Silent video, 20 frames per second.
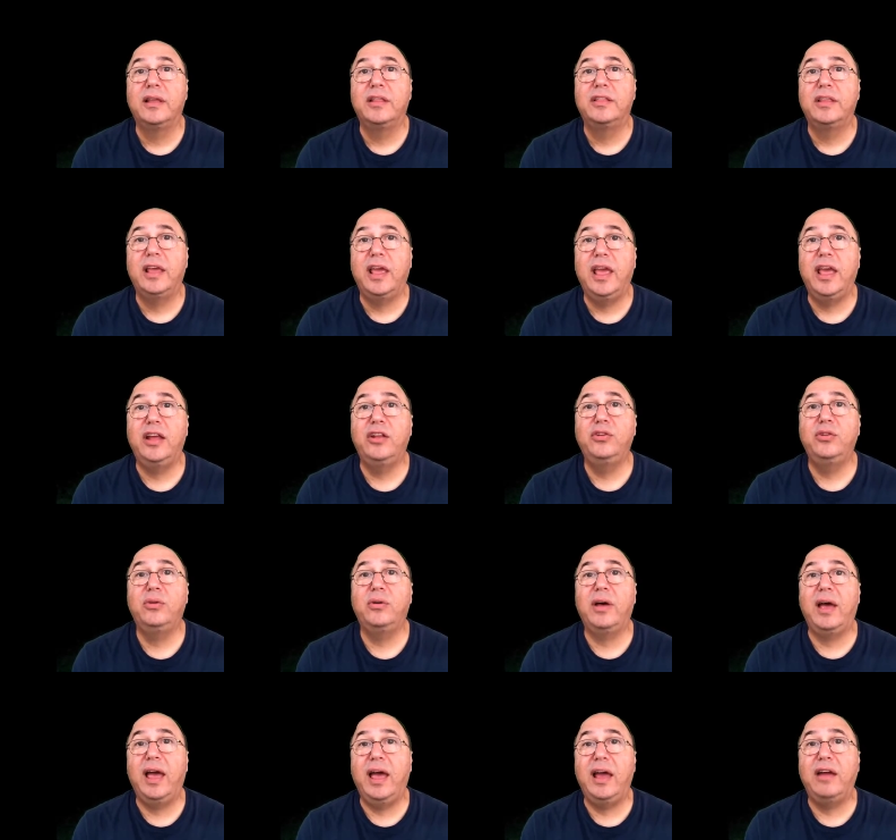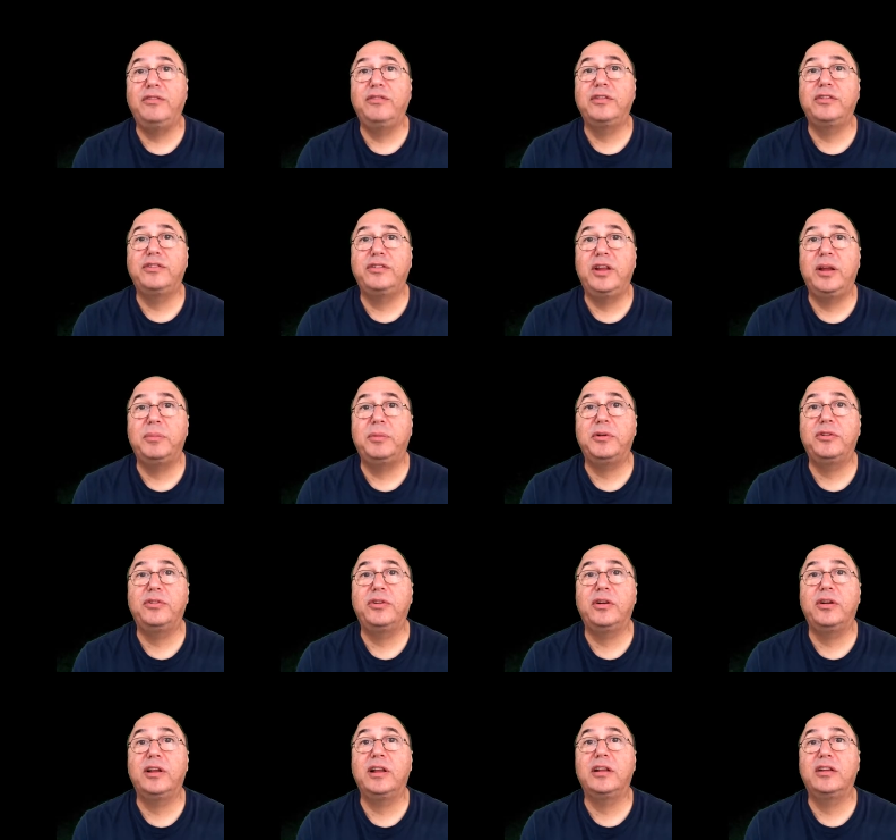The annual average
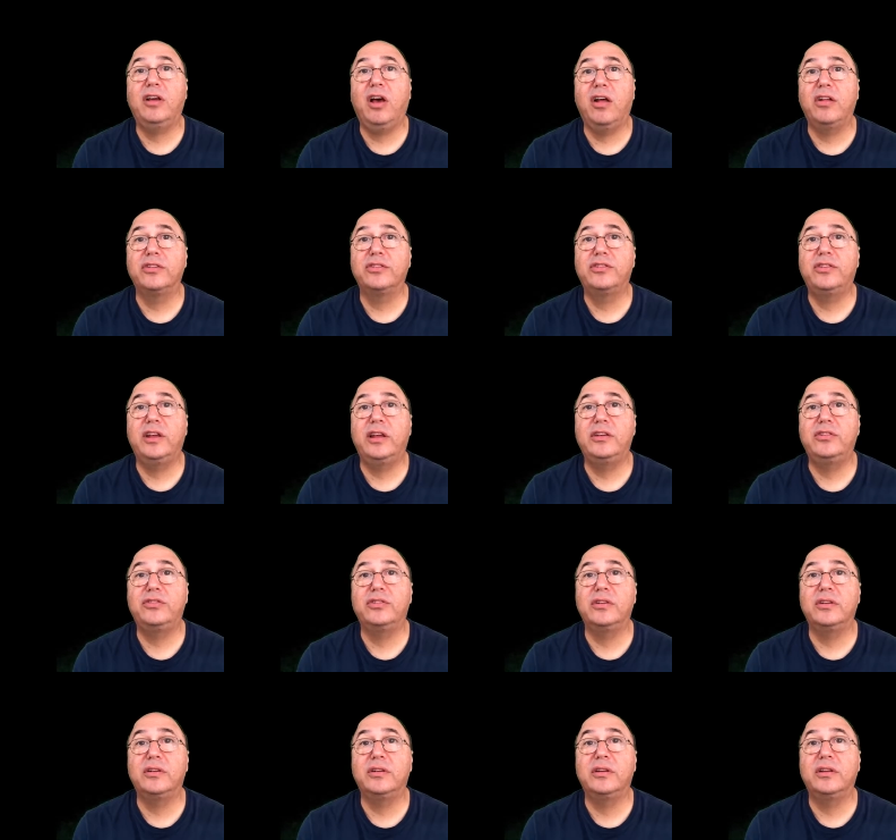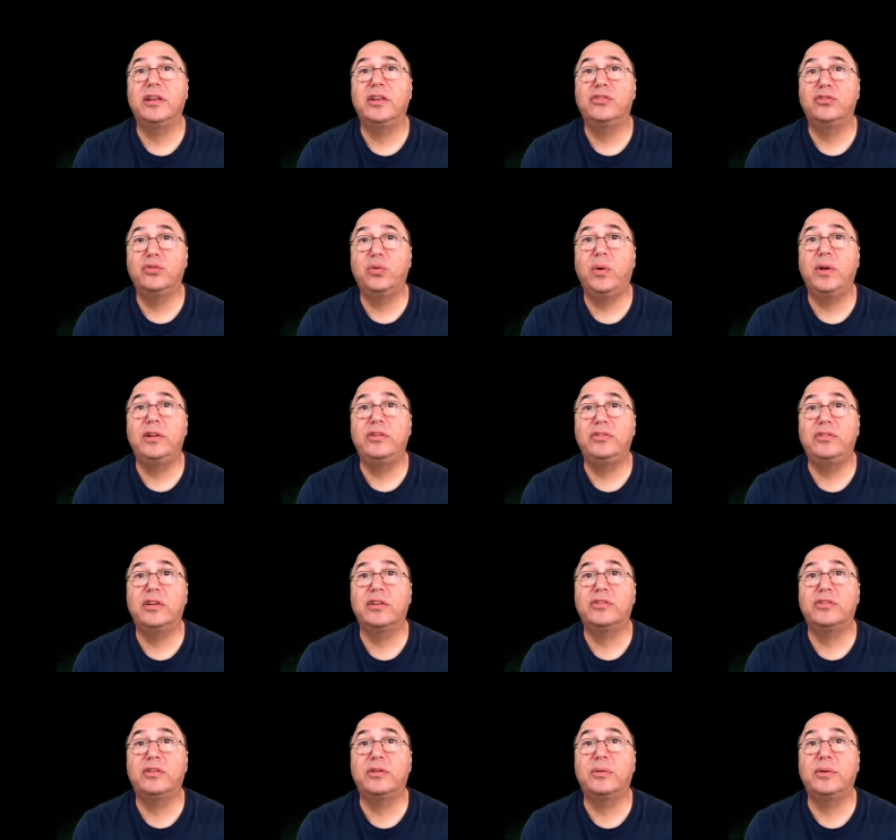temperature in College Station is
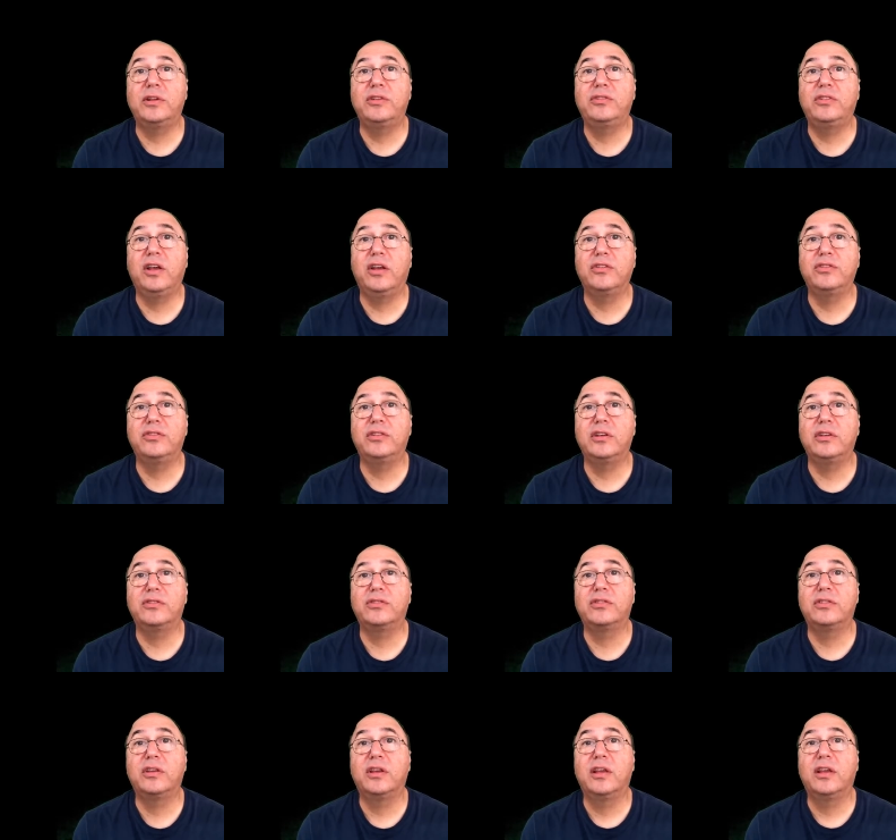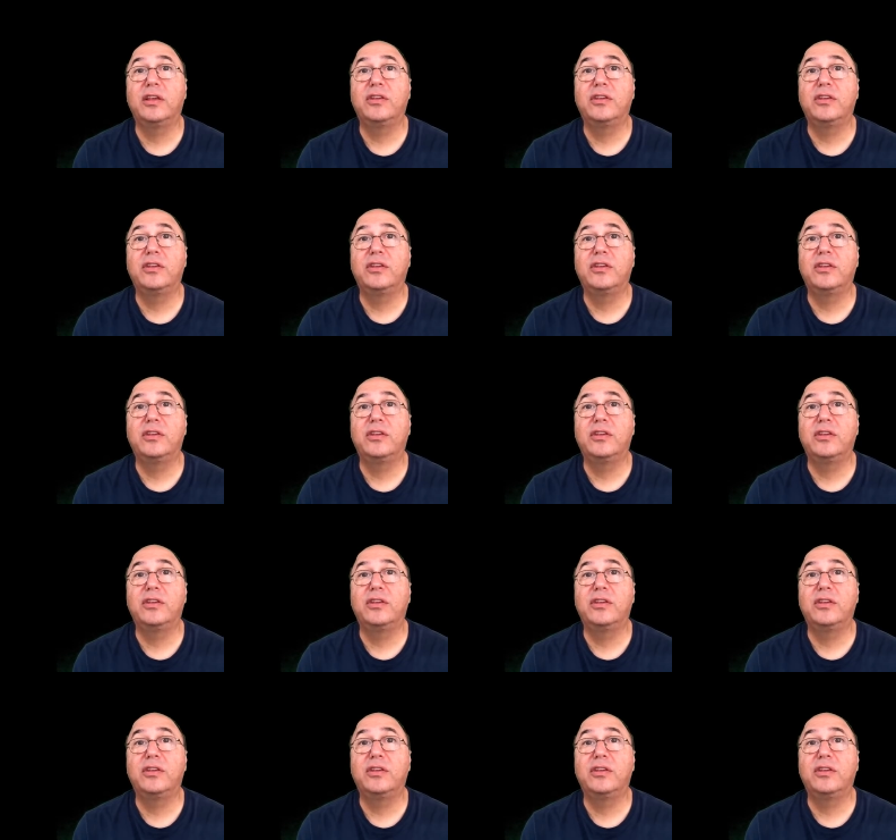26 degrees Celsius,